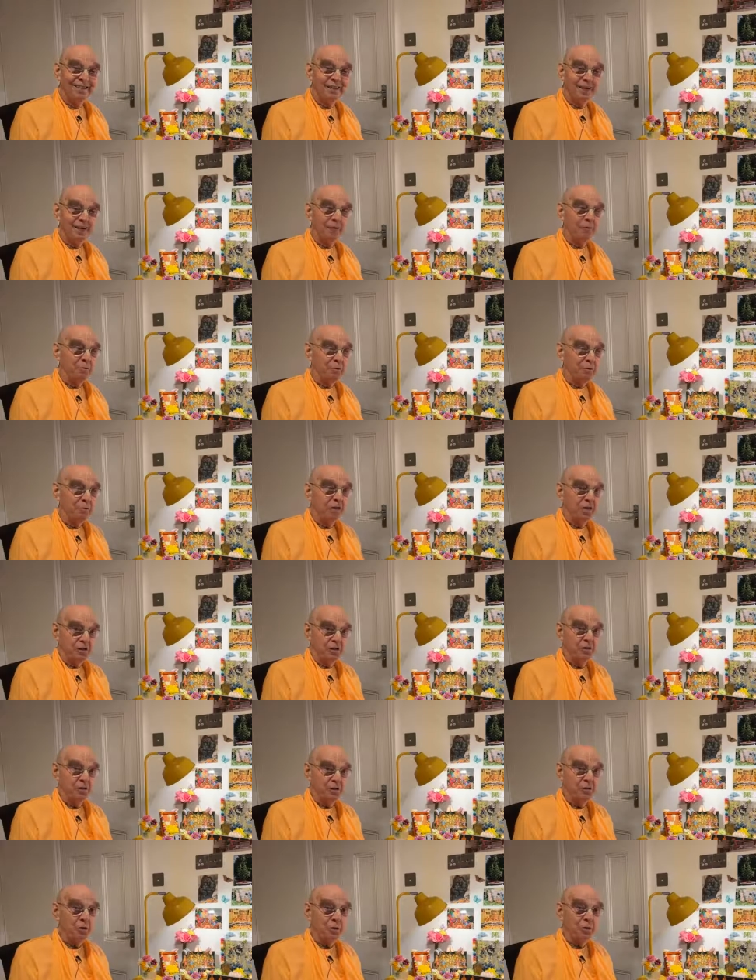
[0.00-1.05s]
It, it really
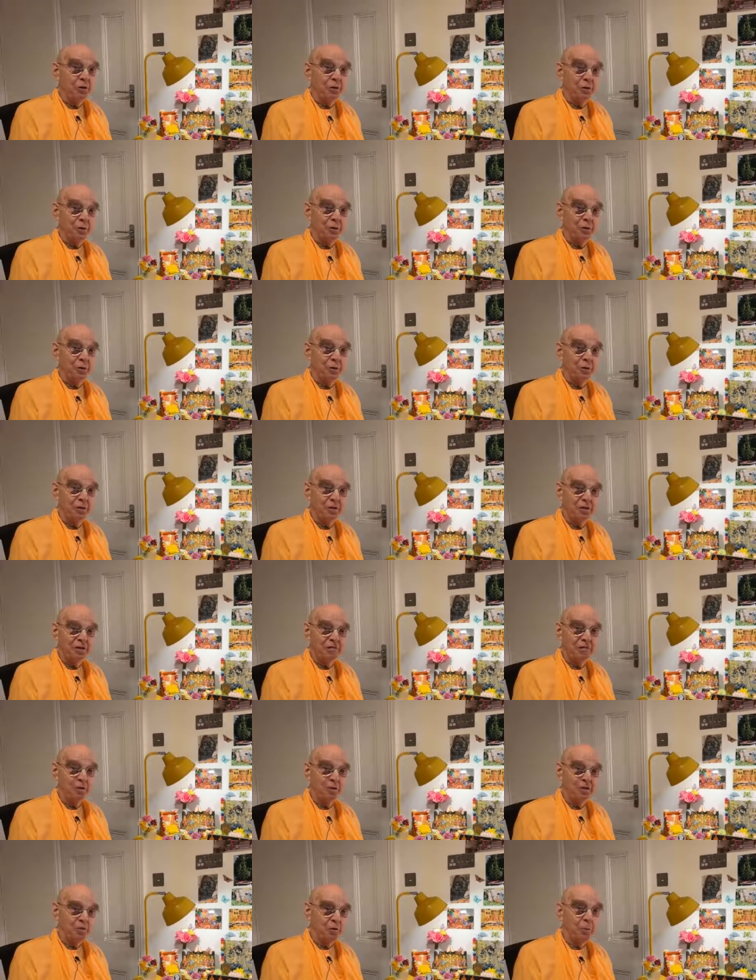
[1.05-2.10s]
shook you, you know,
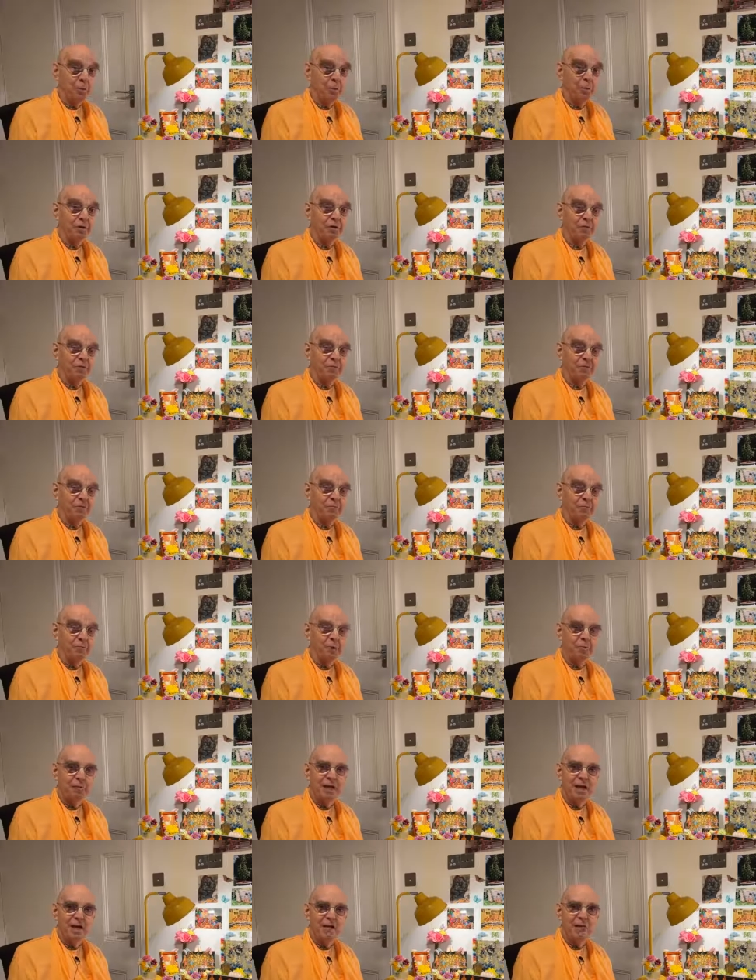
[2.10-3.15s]
because there was a whole bunch of
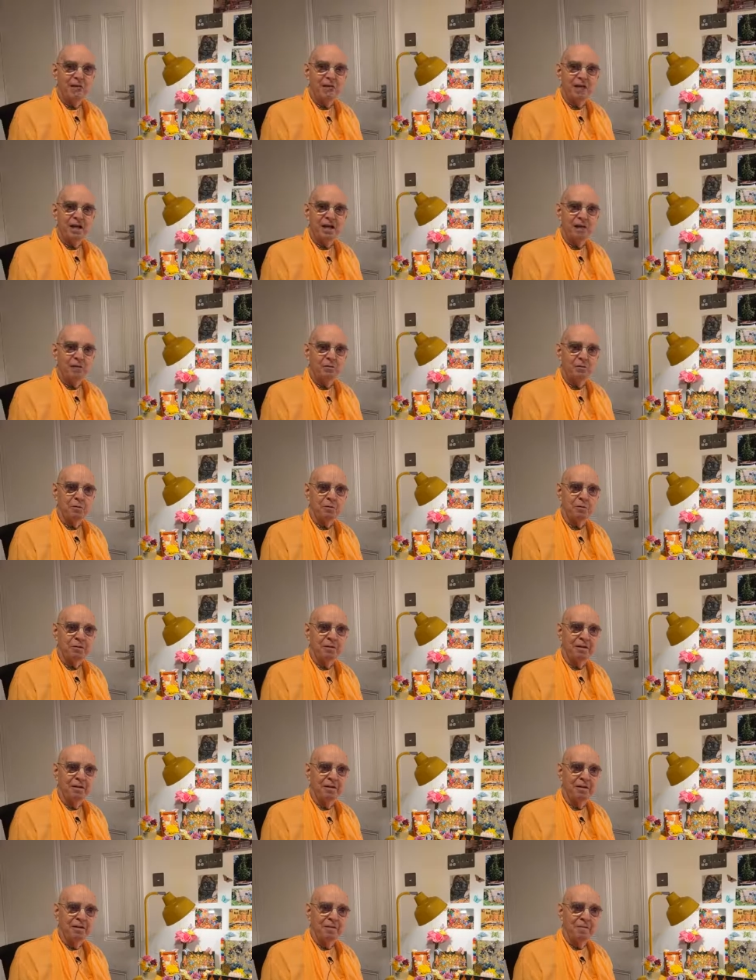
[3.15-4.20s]
maybe eight or ten of them,
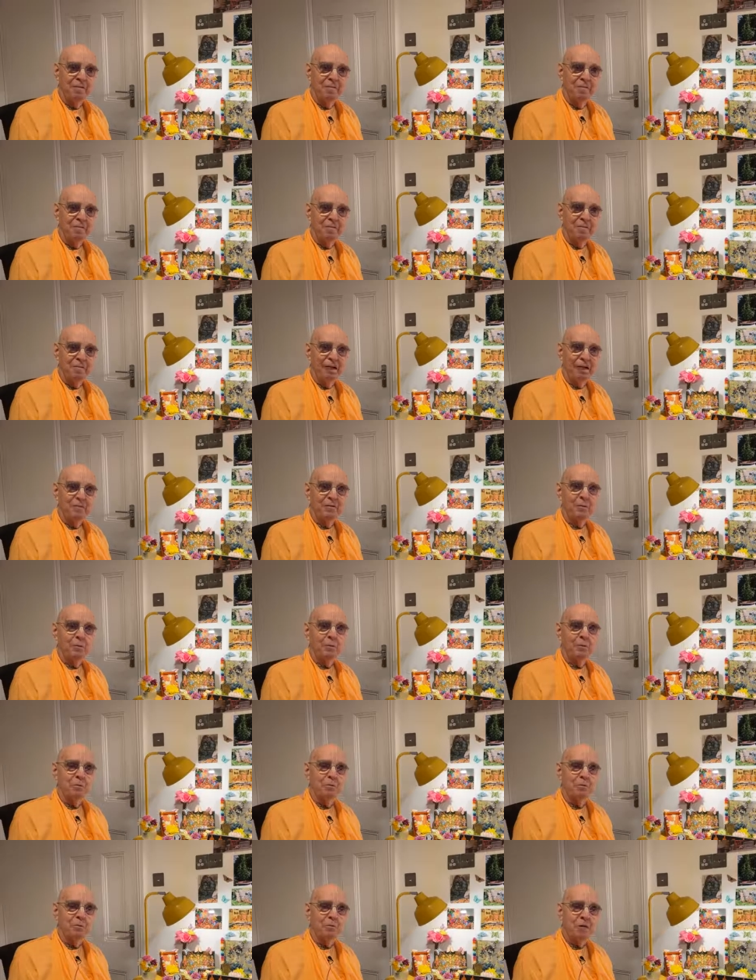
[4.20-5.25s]
and they
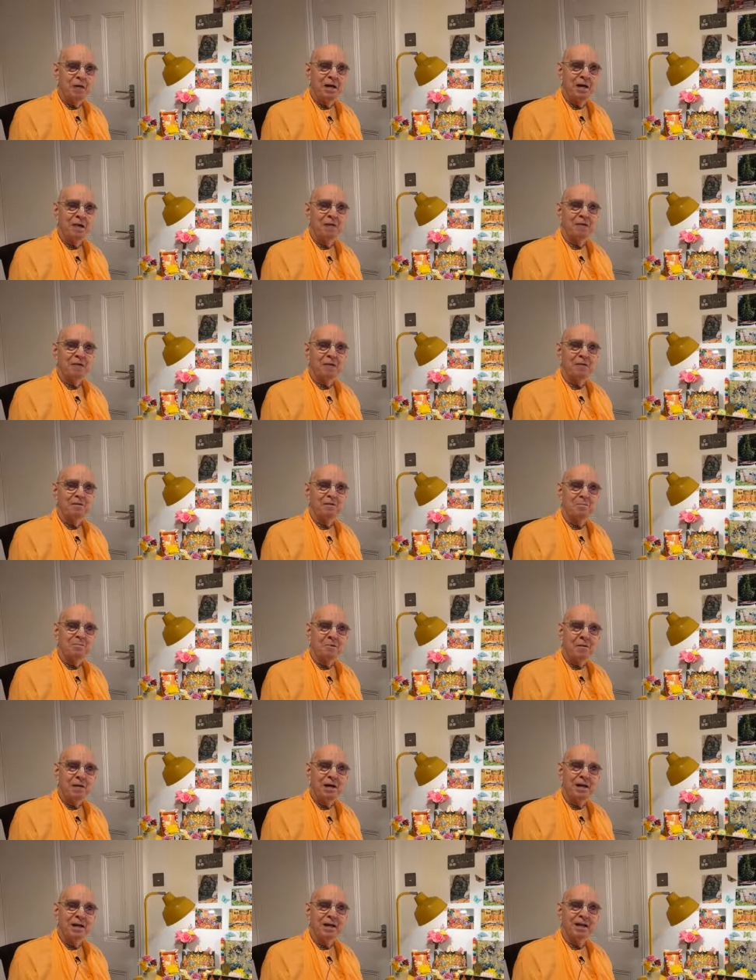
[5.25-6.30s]
were braying and
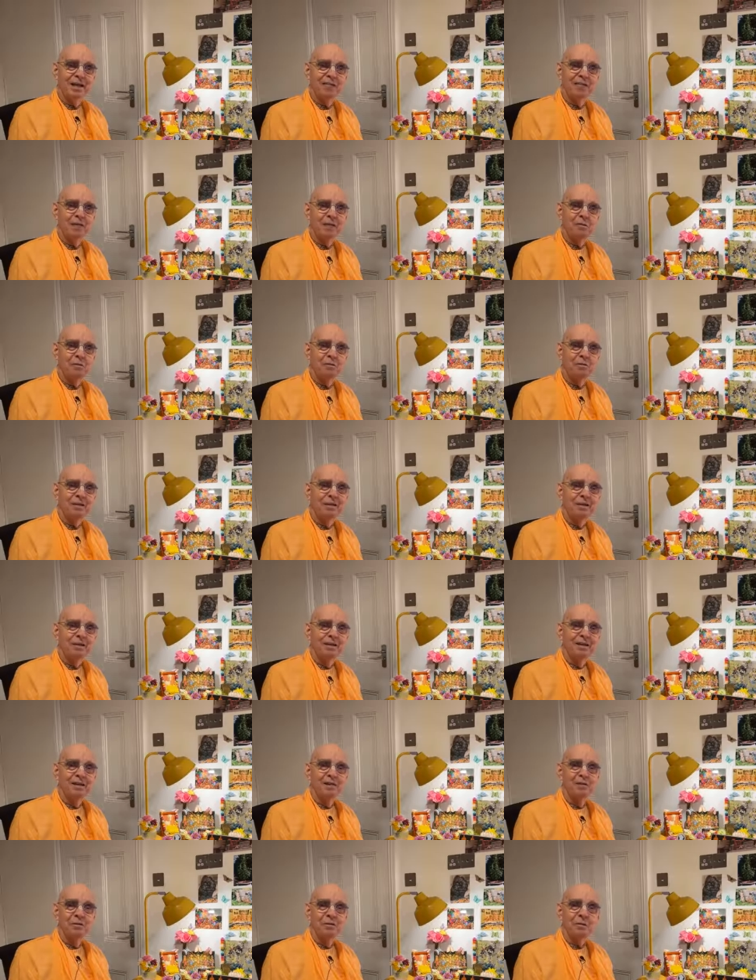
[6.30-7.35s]
braying, and they were,
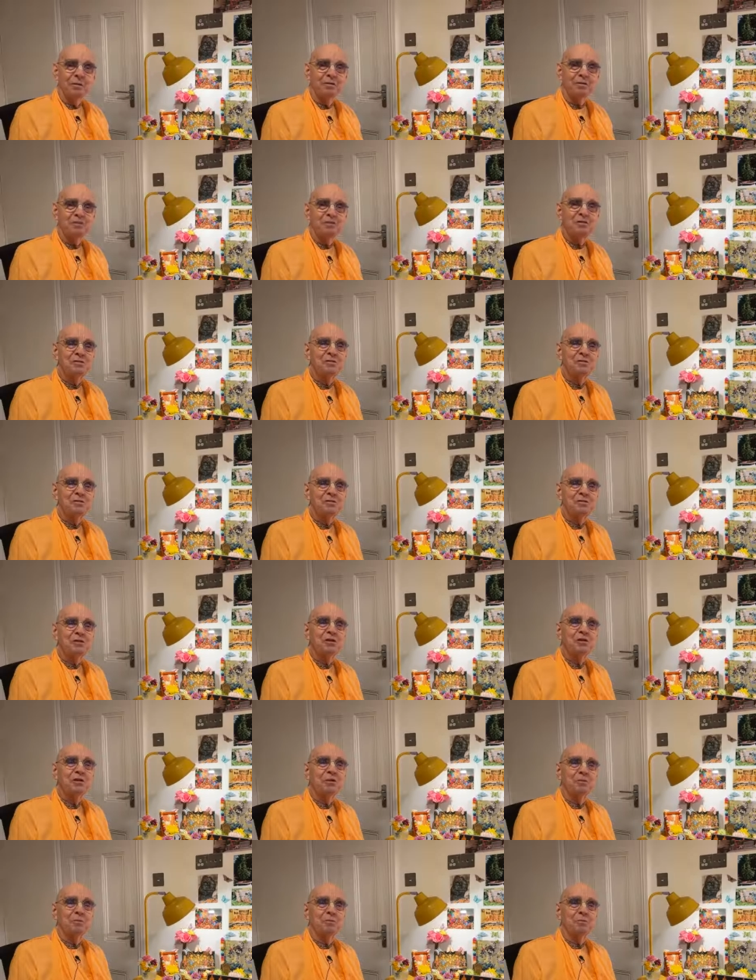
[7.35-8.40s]
you could just
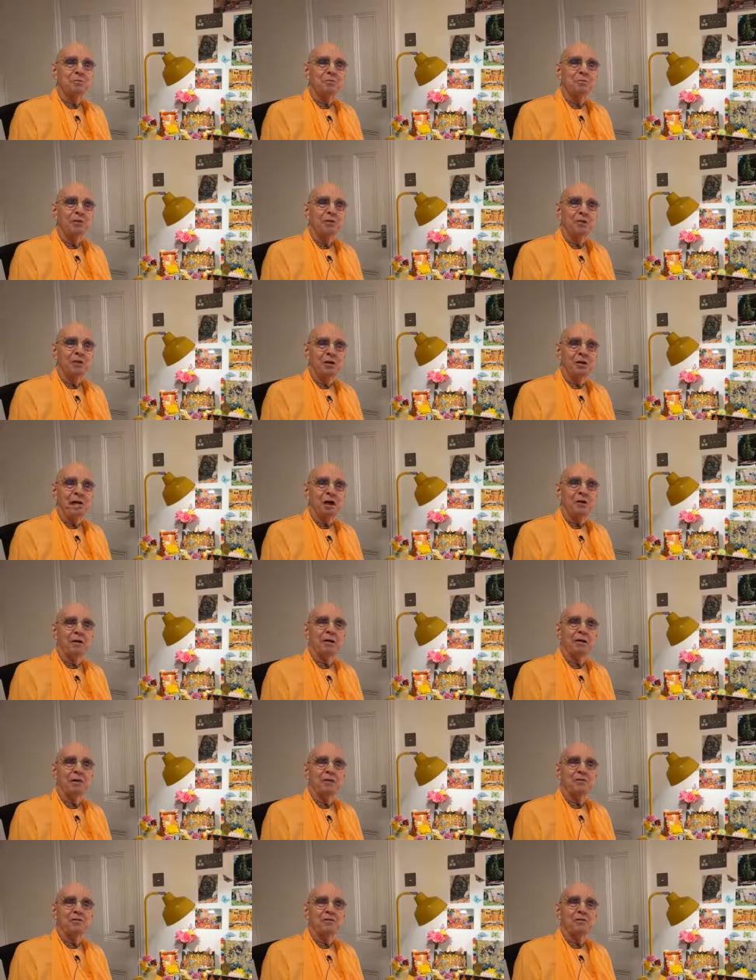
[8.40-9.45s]
feel the, their
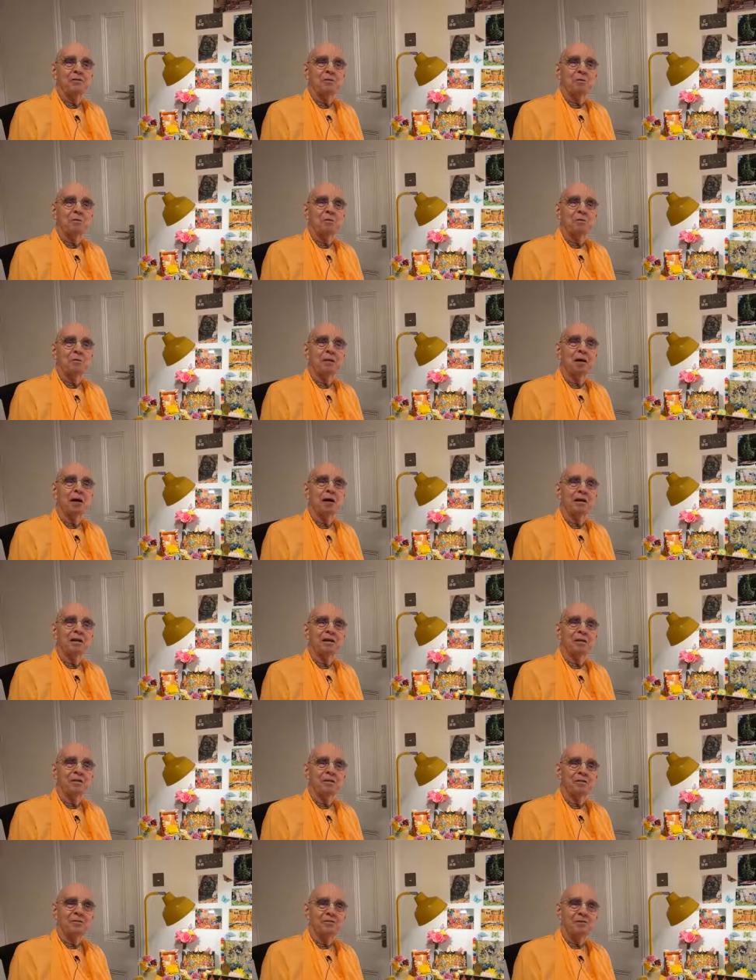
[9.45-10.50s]
arrogance and their pride
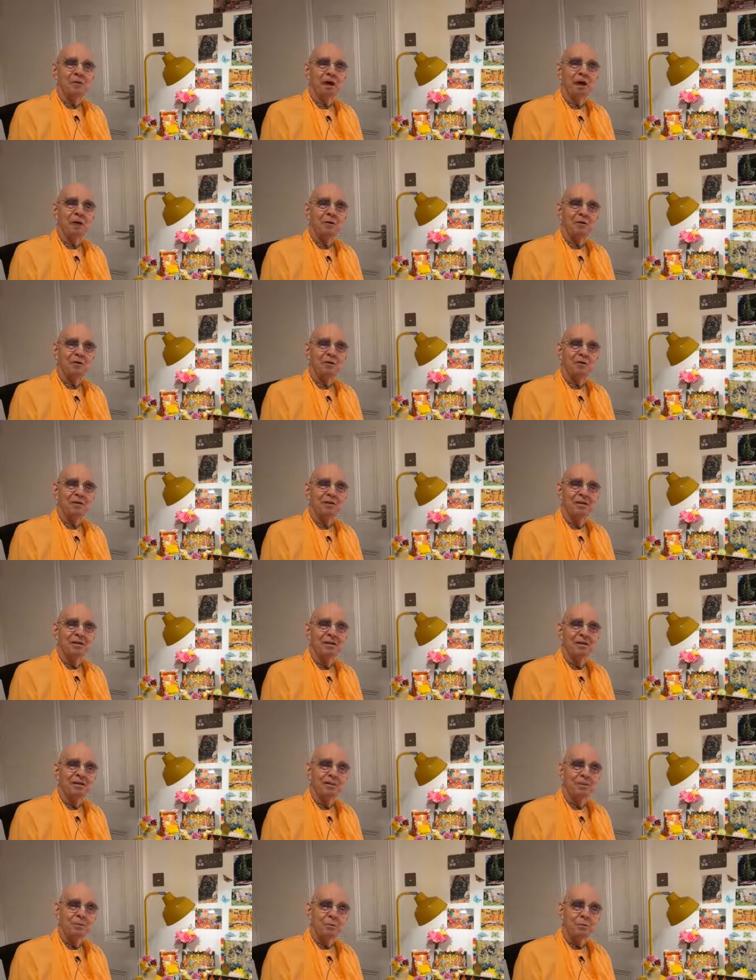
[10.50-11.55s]
and the sound.
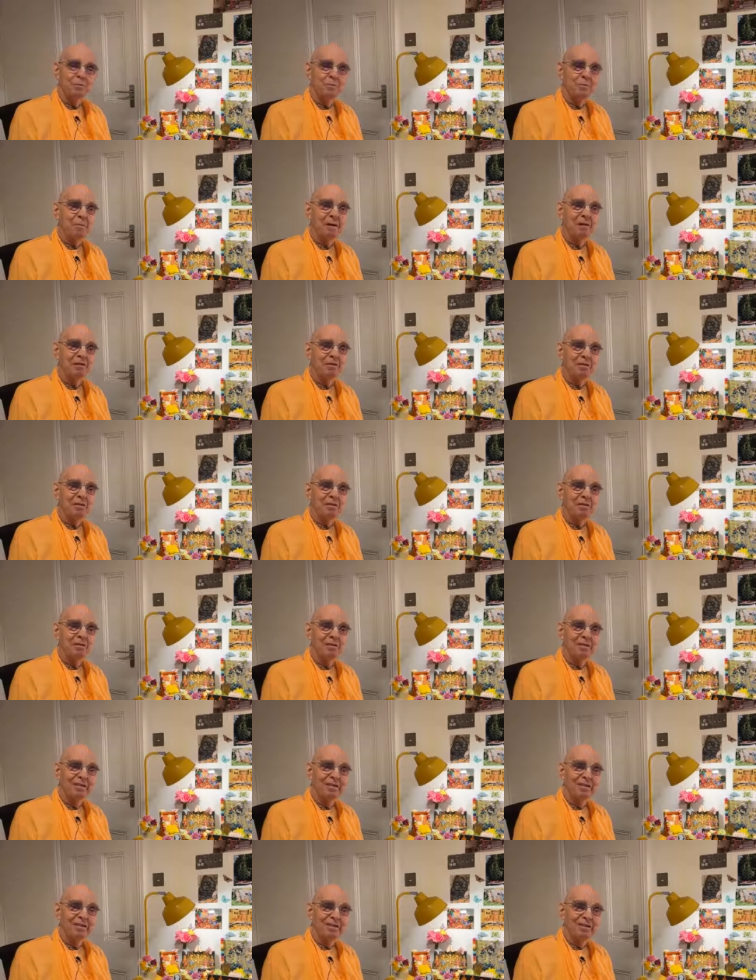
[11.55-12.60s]
It was amazing.
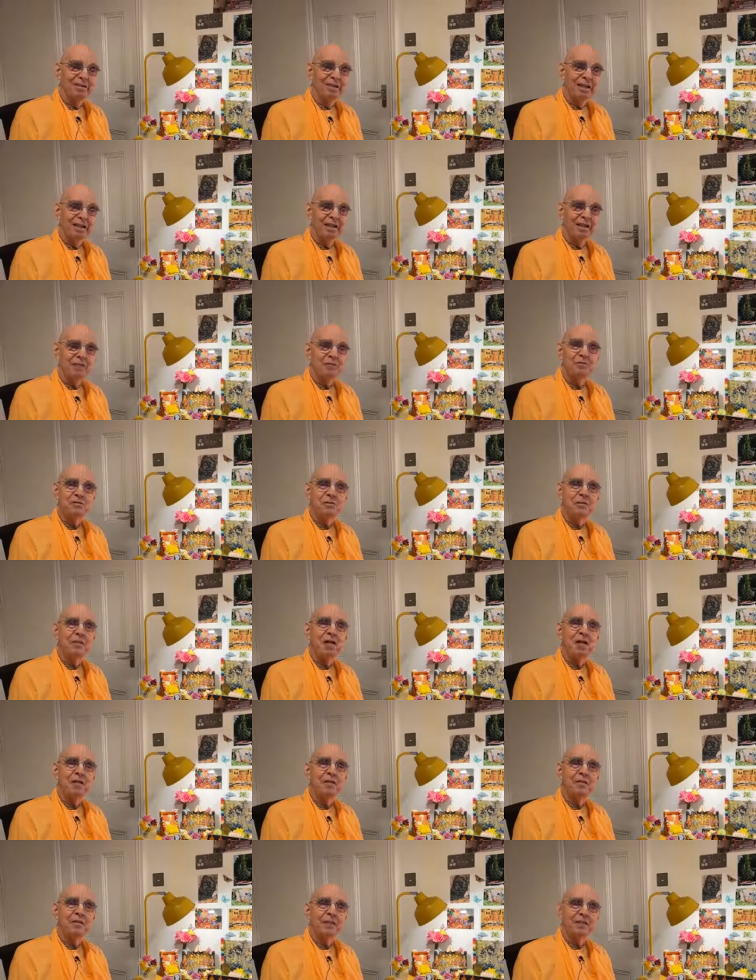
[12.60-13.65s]
I'd never seen
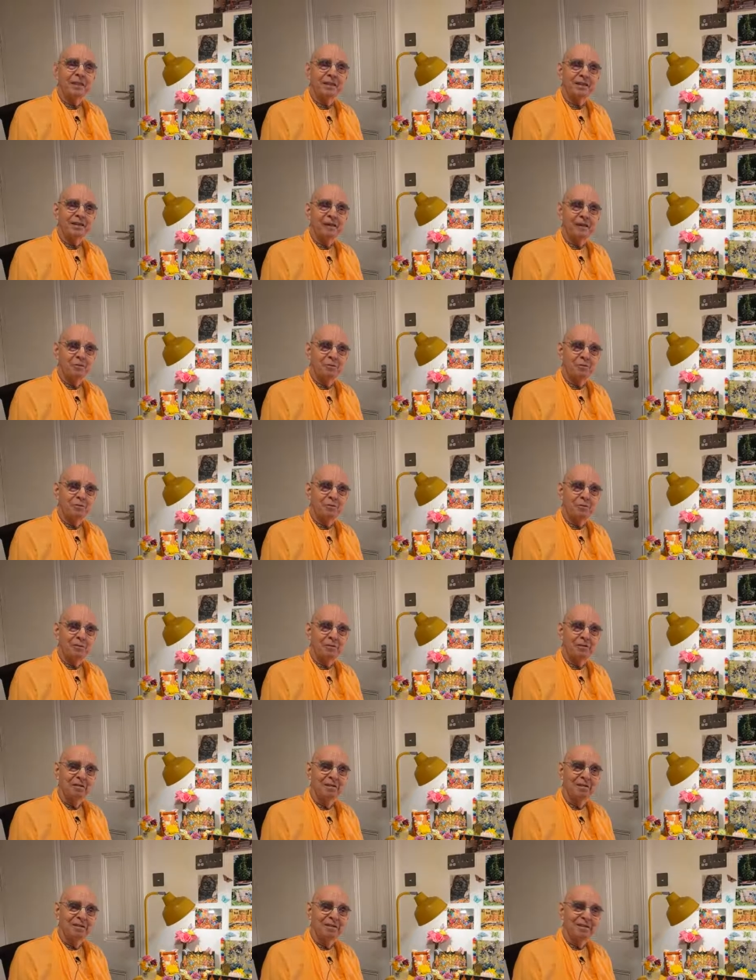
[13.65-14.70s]
anything like that before.